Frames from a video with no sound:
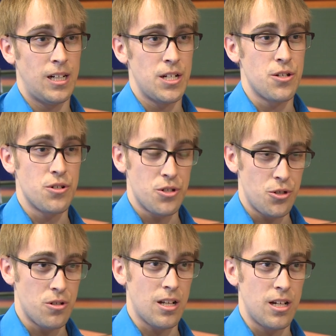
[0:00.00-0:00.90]
So just
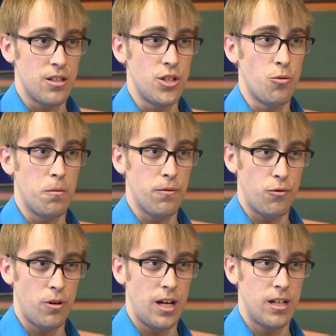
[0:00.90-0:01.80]
choose the lane that you want
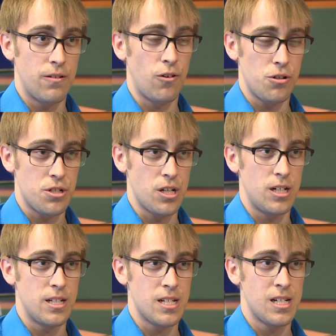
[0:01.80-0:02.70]
beforehand, follow the
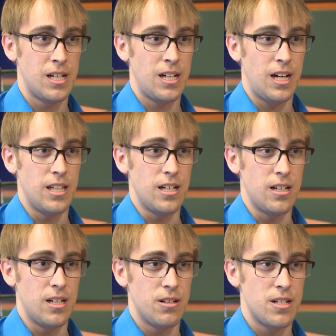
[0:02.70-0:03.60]
signs, and
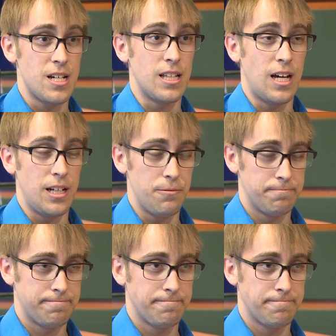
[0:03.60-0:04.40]
then stay in that lane.